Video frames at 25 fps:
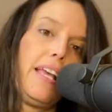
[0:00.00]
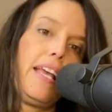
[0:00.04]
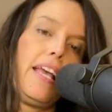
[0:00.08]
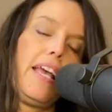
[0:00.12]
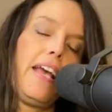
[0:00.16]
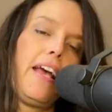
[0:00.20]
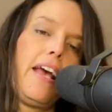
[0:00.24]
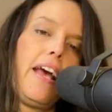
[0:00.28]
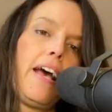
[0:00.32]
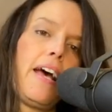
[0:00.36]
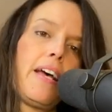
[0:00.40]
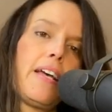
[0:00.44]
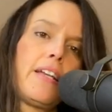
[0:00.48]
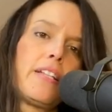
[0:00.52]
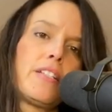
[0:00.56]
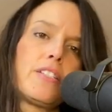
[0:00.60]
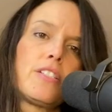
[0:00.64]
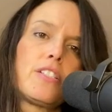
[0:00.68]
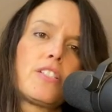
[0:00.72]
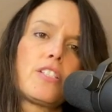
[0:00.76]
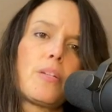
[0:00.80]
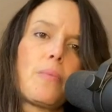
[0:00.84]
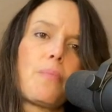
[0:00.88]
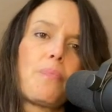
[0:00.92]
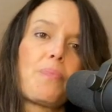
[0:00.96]

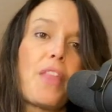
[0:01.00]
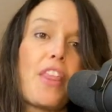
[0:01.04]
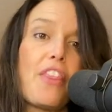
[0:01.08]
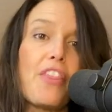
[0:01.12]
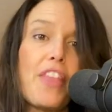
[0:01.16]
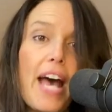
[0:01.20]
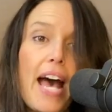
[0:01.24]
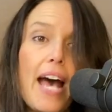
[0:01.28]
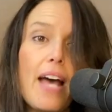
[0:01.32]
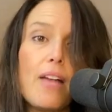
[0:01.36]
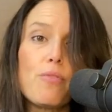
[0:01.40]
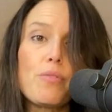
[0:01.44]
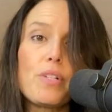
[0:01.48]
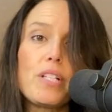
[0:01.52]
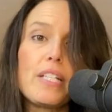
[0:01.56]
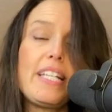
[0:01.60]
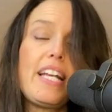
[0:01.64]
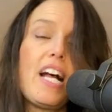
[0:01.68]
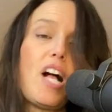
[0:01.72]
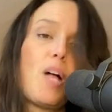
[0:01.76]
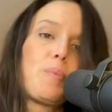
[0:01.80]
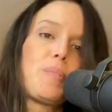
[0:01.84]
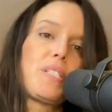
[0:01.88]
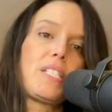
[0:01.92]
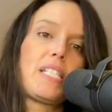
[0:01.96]
And that really
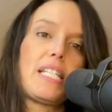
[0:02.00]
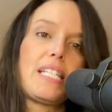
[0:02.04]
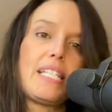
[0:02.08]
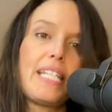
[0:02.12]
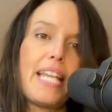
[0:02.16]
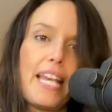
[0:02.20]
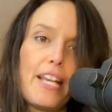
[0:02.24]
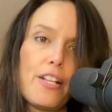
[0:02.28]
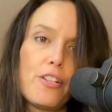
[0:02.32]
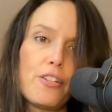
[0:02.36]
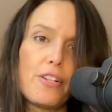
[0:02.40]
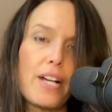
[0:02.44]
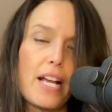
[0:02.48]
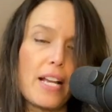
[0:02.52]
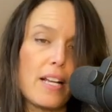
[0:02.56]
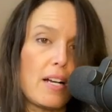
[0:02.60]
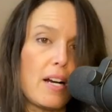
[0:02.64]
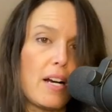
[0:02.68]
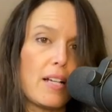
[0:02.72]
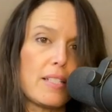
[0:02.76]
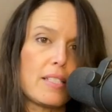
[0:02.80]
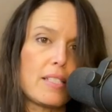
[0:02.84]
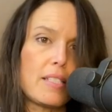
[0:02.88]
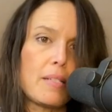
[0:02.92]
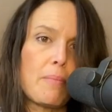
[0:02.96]
helps to tailor and
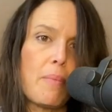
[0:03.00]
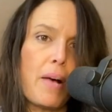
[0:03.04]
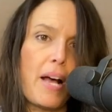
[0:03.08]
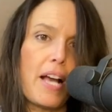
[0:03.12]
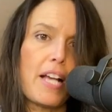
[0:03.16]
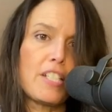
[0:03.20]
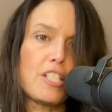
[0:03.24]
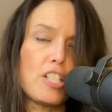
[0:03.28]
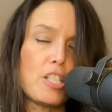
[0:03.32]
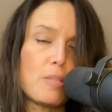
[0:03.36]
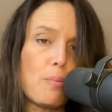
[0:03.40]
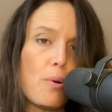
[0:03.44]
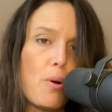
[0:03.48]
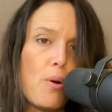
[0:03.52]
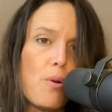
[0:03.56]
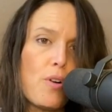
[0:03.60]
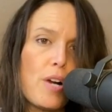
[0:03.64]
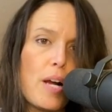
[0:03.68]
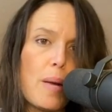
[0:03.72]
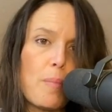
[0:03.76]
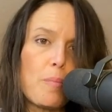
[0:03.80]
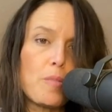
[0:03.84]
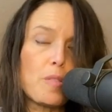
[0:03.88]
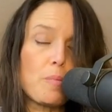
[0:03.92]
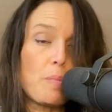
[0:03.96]
customize these
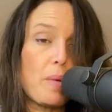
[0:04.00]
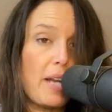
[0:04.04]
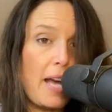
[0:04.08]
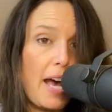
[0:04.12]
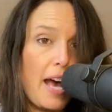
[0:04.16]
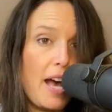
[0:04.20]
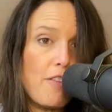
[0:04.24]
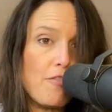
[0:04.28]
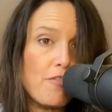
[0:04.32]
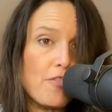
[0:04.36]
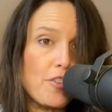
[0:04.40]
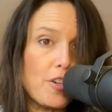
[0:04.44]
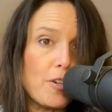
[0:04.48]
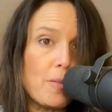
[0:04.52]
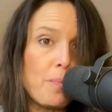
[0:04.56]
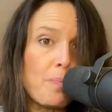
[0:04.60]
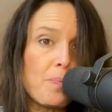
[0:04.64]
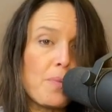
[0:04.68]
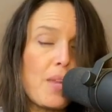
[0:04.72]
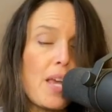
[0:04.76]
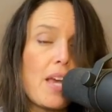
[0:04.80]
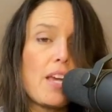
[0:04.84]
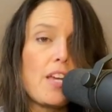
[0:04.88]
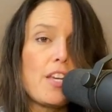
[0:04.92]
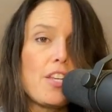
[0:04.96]
programs. But after
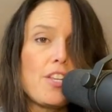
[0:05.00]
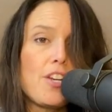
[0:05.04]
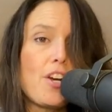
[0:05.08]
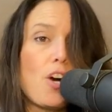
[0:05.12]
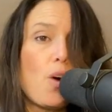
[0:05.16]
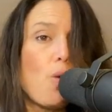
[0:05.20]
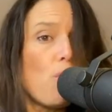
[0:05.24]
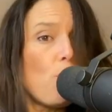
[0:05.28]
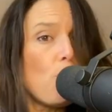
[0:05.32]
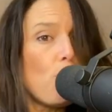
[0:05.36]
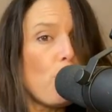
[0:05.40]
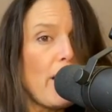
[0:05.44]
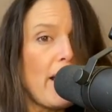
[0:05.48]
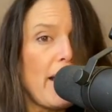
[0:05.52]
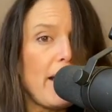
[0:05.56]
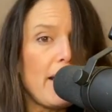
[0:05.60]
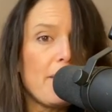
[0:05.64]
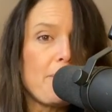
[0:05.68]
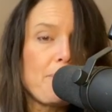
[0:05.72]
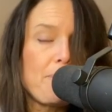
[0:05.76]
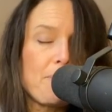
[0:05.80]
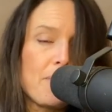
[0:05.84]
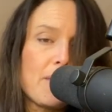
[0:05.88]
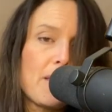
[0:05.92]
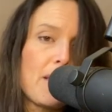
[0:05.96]
you go
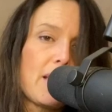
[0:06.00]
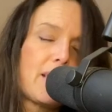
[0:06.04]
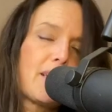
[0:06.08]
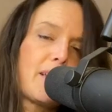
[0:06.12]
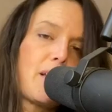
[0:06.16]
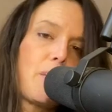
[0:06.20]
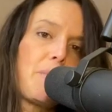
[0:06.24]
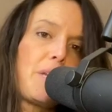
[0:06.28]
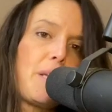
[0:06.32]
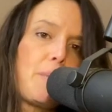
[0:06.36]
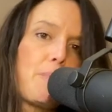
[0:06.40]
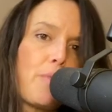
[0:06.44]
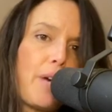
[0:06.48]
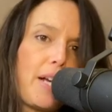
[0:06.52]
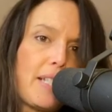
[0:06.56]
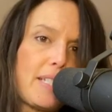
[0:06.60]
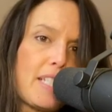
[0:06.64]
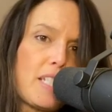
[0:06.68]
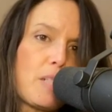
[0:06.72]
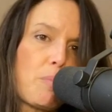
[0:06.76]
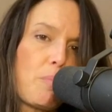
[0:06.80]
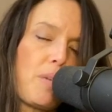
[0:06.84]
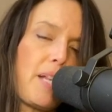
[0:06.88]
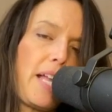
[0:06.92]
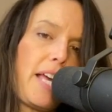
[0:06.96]
away, somebody
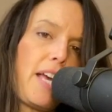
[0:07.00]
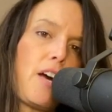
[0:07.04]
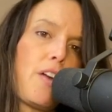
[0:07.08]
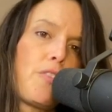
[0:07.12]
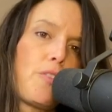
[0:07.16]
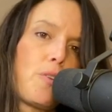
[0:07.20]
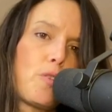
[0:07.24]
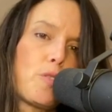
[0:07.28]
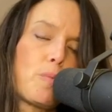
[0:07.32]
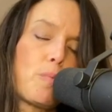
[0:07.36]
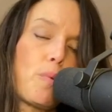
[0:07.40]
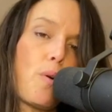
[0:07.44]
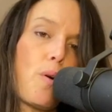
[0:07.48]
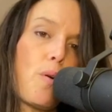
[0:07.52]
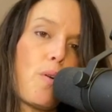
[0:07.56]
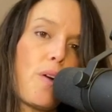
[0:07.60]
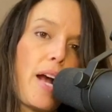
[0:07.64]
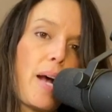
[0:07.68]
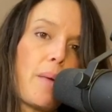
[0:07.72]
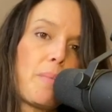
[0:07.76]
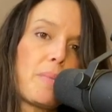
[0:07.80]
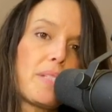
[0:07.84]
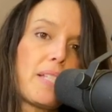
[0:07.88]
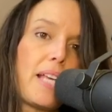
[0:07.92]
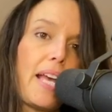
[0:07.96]
presses play on those
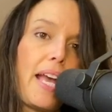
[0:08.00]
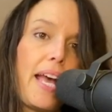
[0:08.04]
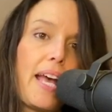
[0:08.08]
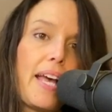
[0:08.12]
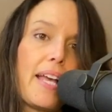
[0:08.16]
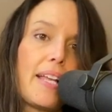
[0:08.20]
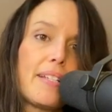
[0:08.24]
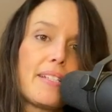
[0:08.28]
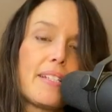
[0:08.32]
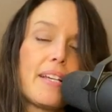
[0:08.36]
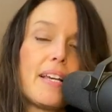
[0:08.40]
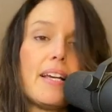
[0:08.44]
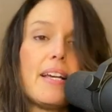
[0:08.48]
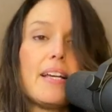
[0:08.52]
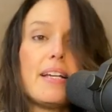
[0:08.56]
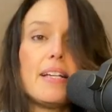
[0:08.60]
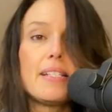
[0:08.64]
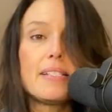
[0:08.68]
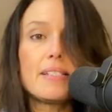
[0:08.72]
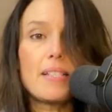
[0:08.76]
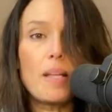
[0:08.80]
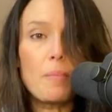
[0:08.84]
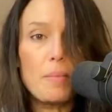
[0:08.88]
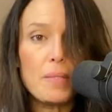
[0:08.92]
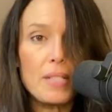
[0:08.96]
programs, and
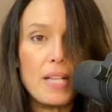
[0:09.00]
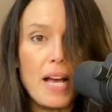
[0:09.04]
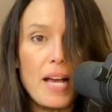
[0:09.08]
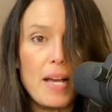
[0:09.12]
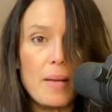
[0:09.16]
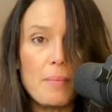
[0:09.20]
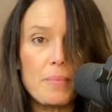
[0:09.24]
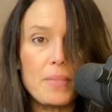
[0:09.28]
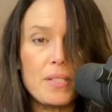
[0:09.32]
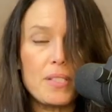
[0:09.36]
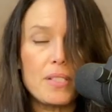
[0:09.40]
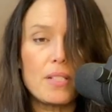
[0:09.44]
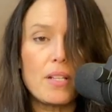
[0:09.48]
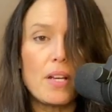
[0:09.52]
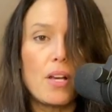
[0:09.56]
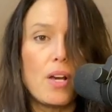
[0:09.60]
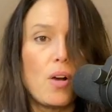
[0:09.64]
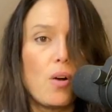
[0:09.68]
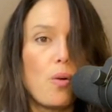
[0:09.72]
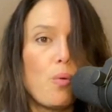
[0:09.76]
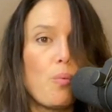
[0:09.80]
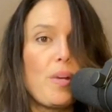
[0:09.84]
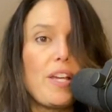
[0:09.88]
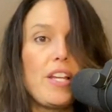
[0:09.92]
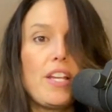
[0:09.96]
sometimes
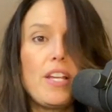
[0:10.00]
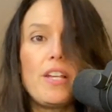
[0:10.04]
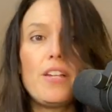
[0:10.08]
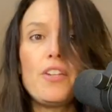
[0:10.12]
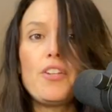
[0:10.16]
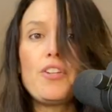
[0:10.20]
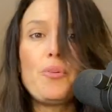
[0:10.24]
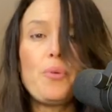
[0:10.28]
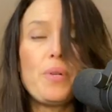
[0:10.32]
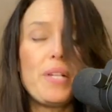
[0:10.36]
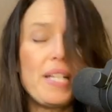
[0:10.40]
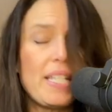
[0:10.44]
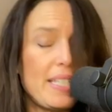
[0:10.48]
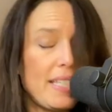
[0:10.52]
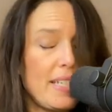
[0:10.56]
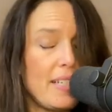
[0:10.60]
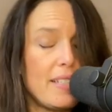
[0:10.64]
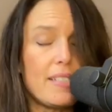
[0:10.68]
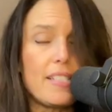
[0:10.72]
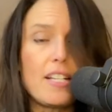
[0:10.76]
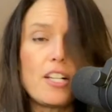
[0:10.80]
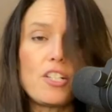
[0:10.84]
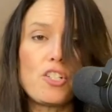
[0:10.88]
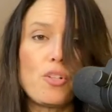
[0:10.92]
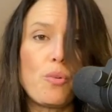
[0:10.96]
we do it in
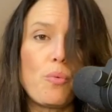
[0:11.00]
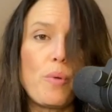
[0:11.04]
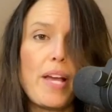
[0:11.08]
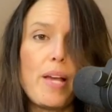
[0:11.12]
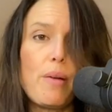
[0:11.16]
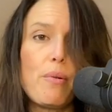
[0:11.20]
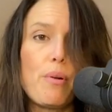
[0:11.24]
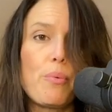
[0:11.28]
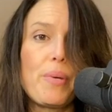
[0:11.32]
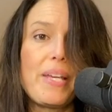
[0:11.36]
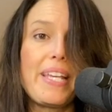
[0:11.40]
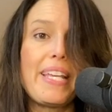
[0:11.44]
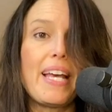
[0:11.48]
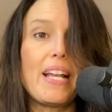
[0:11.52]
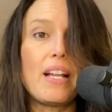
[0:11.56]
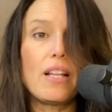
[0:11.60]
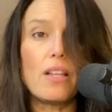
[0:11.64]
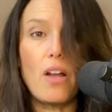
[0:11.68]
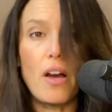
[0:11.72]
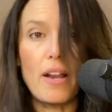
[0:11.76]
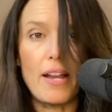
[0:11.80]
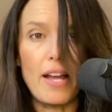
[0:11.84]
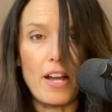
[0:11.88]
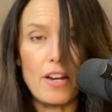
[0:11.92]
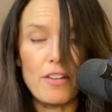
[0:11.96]
such a way where we get a
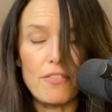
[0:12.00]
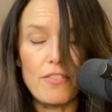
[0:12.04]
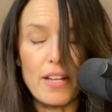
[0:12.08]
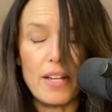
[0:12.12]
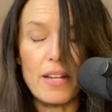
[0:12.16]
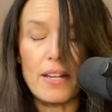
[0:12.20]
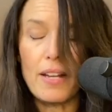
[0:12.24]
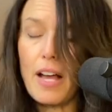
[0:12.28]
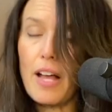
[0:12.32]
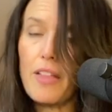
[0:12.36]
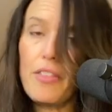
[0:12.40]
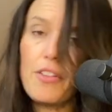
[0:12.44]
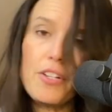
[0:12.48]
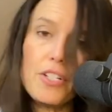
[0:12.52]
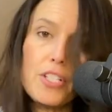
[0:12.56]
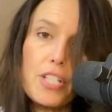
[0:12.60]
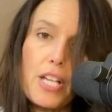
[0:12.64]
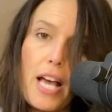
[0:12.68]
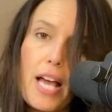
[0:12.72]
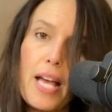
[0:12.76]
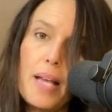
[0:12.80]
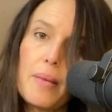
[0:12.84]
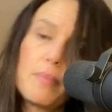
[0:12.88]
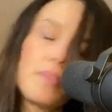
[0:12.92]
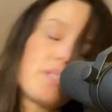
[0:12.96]
lot out of it, and other
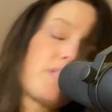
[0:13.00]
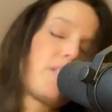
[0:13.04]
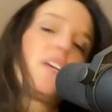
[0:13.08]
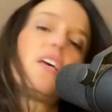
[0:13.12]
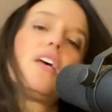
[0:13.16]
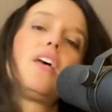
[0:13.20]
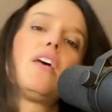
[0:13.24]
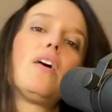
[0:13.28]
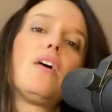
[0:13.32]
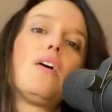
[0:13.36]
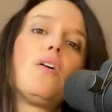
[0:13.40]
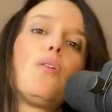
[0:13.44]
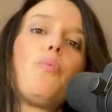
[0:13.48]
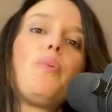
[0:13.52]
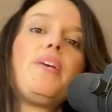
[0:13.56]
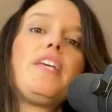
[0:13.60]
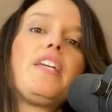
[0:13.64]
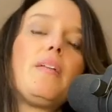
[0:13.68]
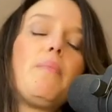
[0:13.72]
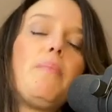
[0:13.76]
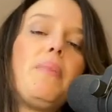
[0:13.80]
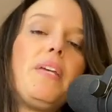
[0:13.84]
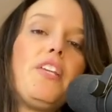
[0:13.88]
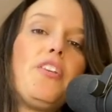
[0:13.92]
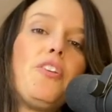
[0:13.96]
times we
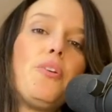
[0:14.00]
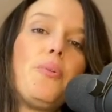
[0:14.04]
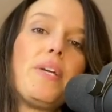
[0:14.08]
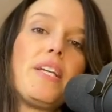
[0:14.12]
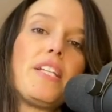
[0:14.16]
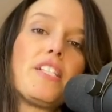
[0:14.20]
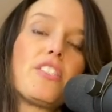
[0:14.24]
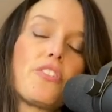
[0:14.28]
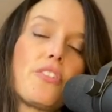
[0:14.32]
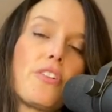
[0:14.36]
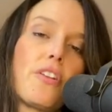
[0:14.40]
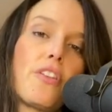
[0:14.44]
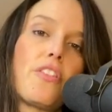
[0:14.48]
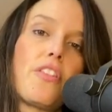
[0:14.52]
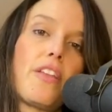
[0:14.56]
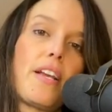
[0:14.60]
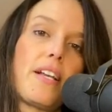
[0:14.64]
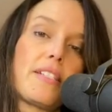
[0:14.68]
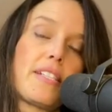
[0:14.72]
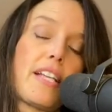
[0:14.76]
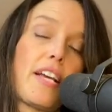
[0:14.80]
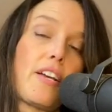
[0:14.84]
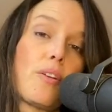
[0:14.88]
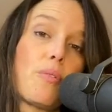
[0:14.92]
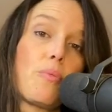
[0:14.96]
could be doing certain
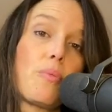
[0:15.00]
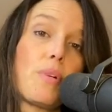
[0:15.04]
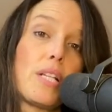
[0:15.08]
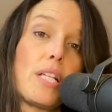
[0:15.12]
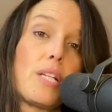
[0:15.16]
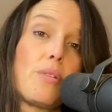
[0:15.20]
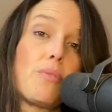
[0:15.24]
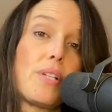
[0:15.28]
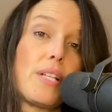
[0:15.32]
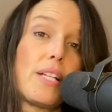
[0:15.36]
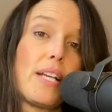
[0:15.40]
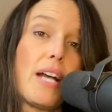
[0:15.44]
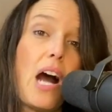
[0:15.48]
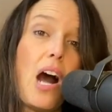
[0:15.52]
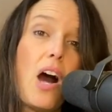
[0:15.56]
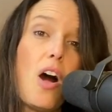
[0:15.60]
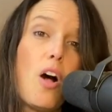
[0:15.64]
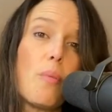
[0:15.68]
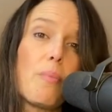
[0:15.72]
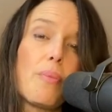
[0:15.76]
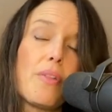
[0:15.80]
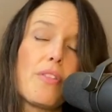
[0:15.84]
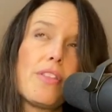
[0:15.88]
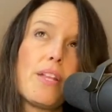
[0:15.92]
things that could really, really help.